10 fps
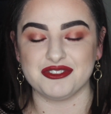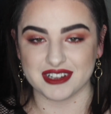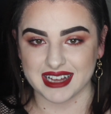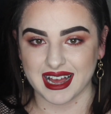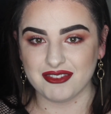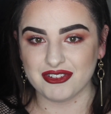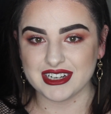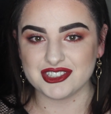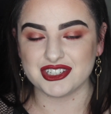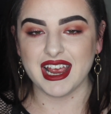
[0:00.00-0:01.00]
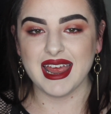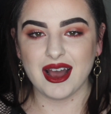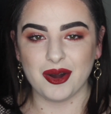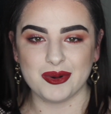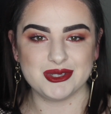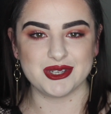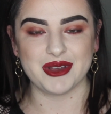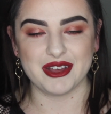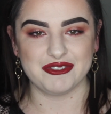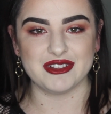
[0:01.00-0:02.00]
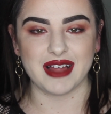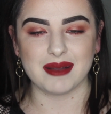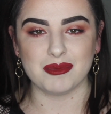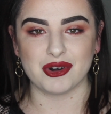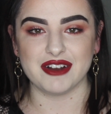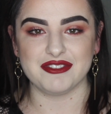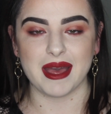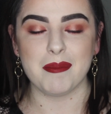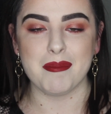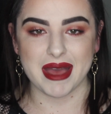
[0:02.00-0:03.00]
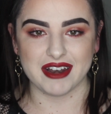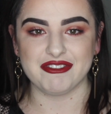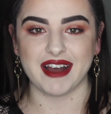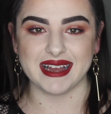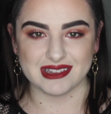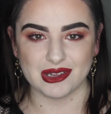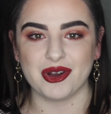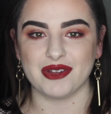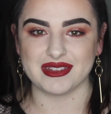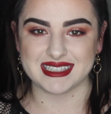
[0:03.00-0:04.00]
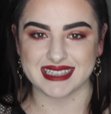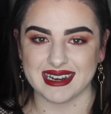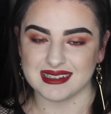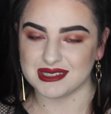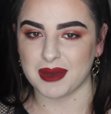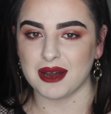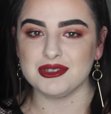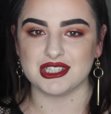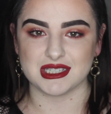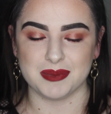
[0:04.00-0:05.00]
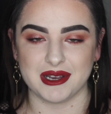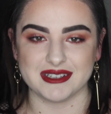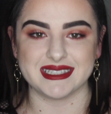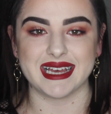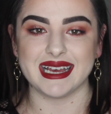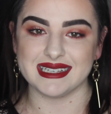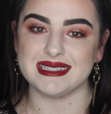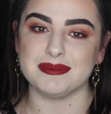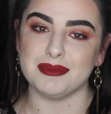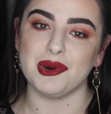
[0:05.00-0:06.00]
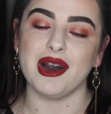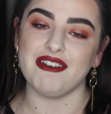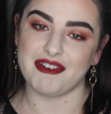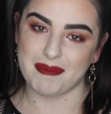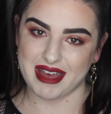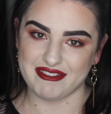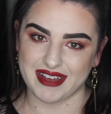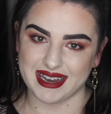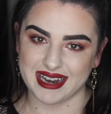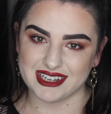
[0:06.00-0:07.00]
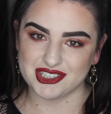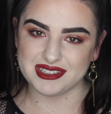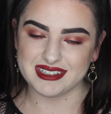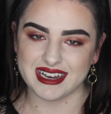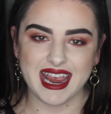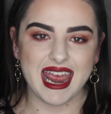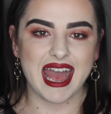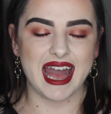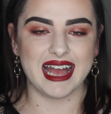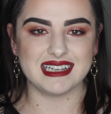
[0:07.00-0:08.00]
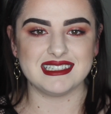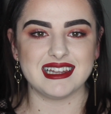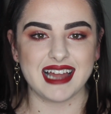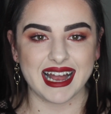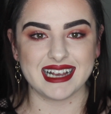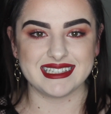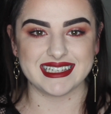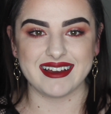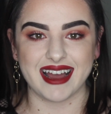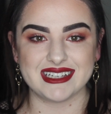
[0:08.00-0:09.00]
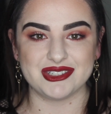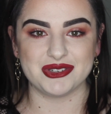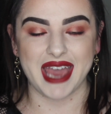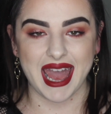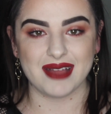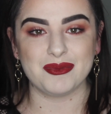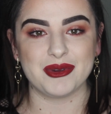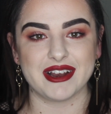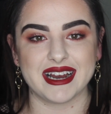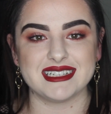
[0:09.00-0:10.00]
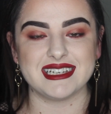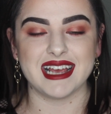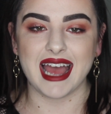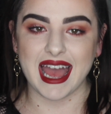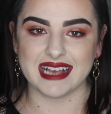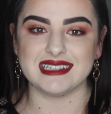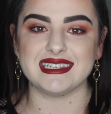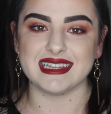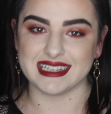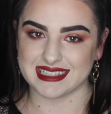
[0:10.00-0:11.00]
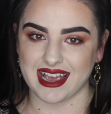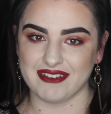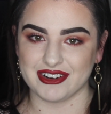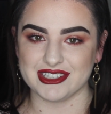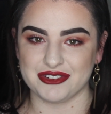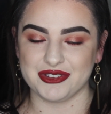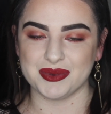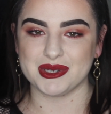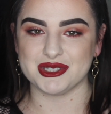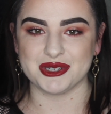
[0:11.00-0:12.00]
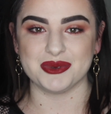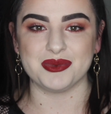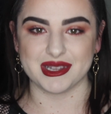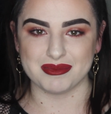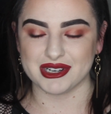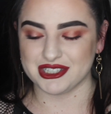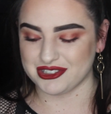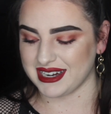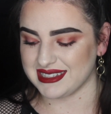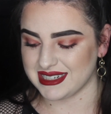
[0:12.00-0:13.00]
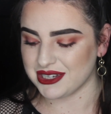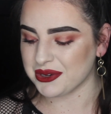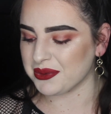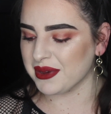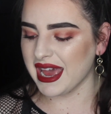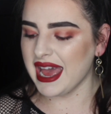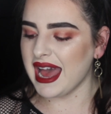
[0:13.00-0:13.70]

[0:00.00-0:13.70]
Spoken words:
to fuller coverage. Also, if you like more of that mattified look on the skin as well, just because it is more of a matte foundation. And like I said, guys, you can wear it as less coverage if you want to with a moisturizer too.